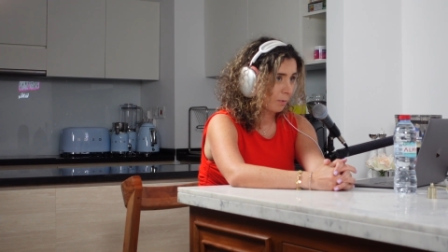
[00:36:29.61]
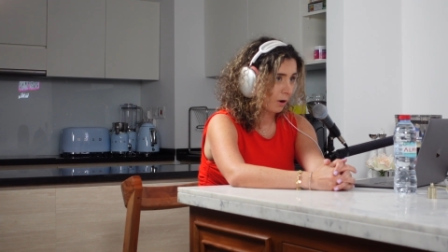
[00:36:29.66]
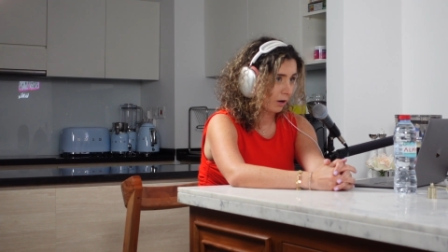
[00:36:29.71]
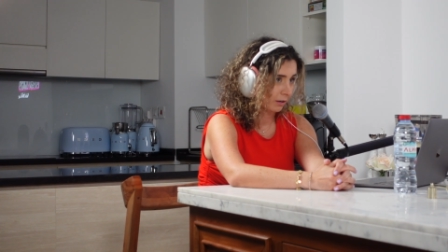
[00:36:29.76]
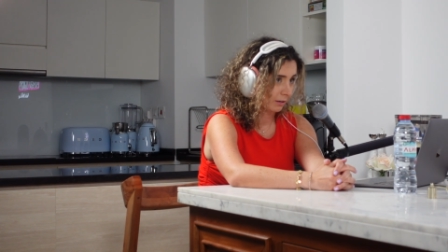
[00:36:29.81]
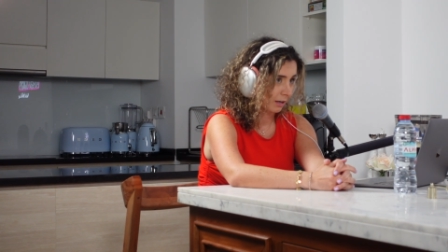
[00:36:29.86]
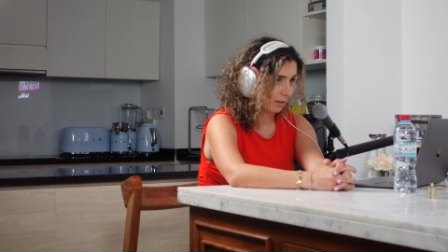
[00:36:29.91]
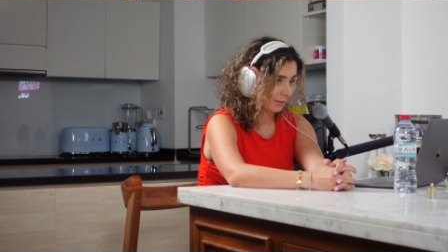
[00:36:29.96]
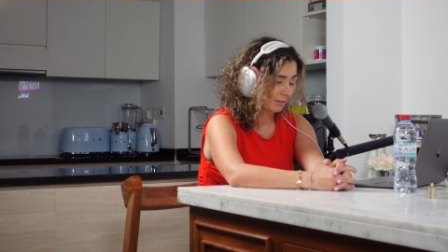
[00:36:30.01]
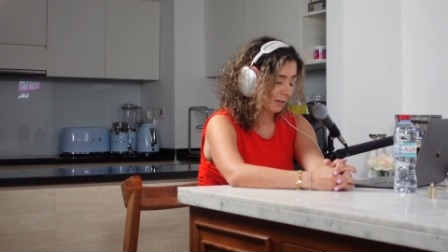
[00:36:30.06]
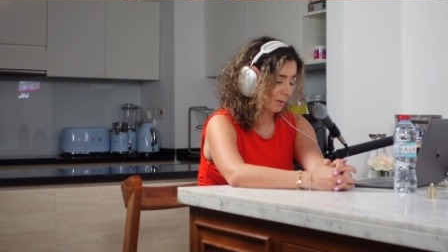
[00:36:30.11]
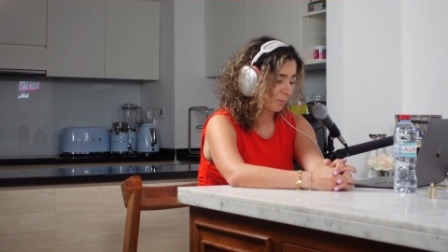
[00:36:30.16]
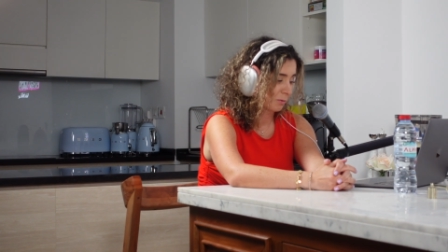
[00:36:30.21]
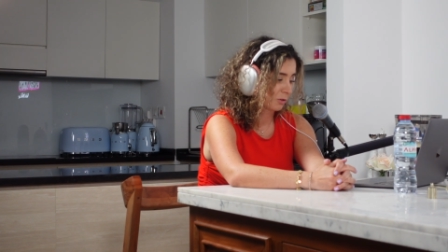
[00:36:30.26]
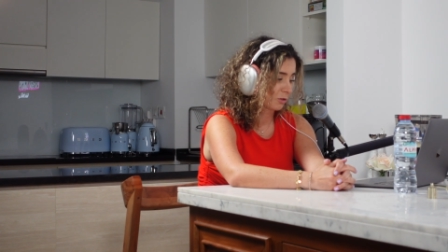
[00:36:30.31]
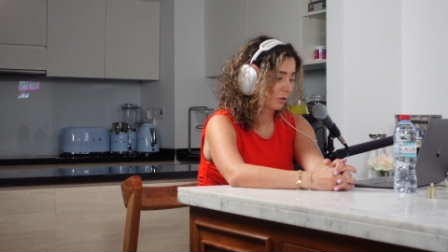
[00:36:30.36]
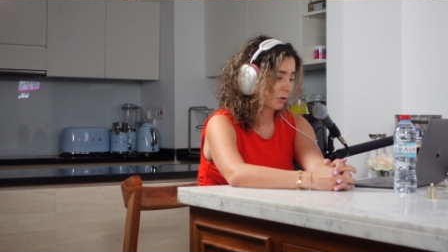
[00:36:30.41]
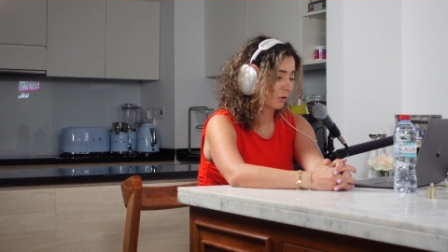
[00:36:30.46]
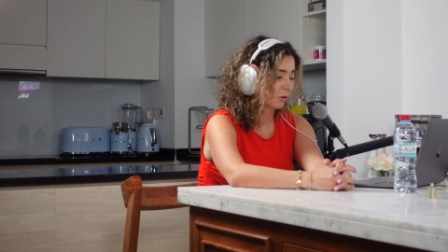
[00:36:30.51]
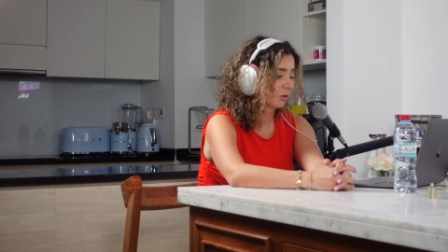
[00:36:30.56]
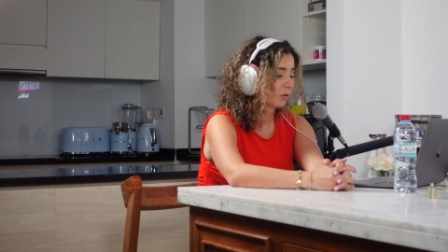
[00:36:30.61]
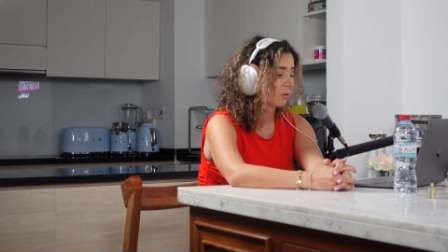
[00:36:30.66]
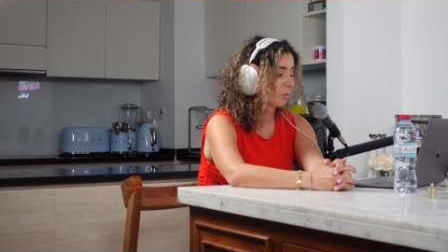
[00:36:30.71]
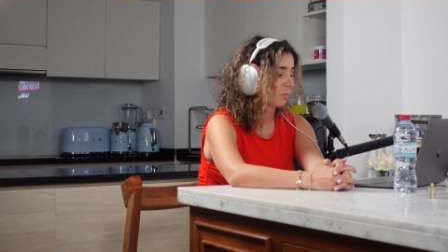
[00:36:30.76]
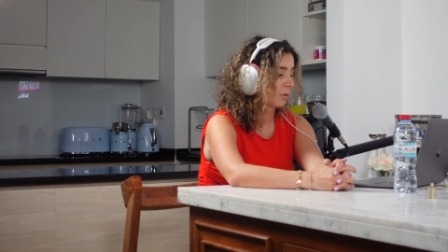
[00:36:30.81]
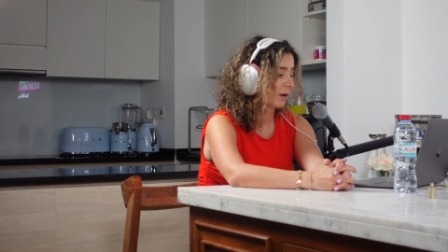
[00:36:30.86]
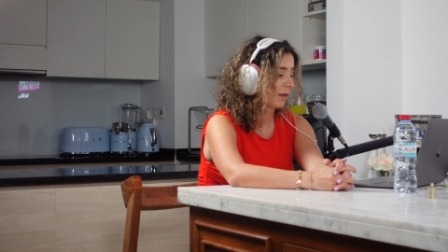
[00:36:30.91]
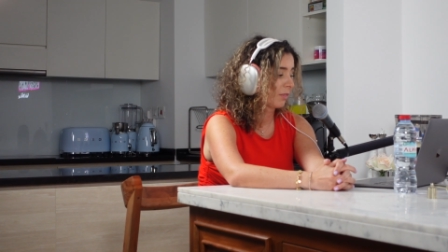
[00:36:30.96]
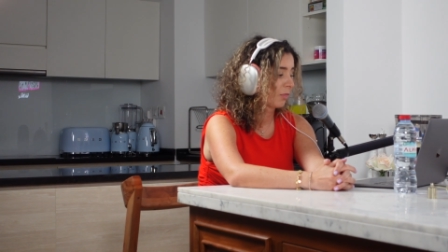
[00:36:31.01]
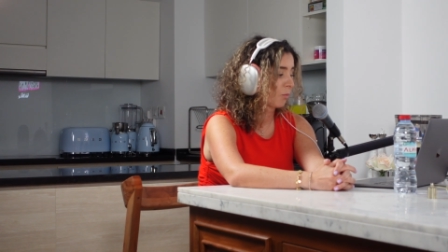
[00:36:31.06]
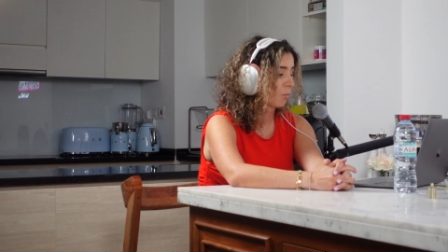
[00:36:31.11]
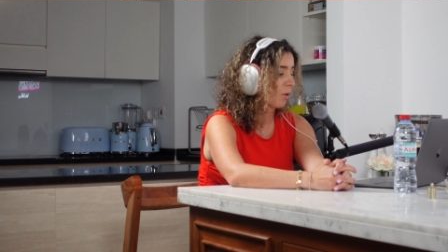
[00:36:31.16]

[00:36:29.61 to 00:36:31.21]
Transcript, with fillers: podcast episode with